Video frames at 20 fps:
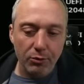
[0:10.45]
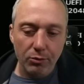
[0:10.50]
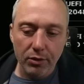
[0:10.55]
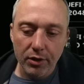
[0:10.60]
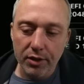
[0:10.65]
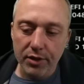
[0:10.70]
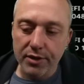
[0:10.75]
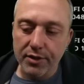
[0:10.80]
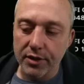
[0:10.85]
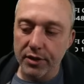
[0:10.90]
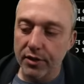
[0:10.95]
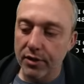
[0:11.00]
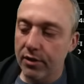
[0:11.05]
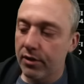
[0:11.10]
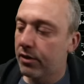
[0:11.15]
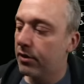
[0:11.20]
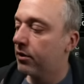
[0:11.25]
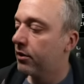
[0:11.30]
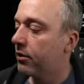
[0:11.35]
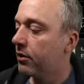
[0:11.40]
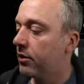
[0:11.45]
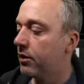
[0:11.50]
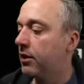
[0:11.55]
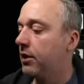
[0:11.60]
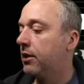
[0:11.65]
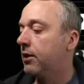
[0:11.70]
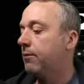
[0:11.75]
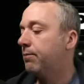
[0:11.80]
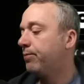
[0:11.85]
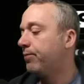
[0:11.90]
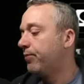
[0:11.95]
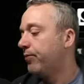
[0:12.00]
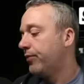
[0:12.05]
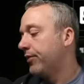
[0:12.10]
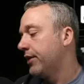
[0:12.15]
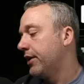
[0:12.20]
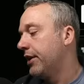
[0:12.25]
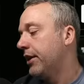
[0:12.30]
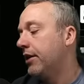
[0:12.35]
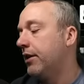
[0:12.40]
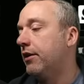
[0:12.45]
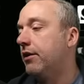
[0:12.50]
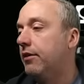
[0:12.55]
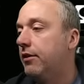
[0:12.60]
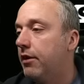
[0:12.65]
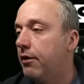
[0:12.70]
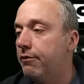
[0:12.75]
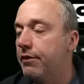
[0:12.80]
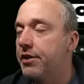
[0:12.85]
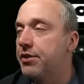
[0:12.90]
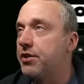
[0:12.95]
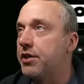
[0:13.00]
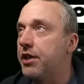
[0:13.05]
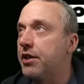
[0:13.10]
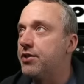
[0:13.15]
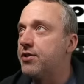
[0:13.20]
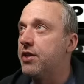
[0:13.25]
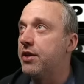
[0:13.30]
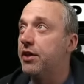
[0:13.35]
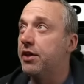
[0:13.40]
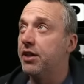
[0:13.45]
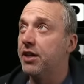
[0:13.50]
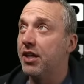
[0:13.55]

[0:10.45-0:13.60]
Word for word: Where is it? Uh, eventually I'll send it in.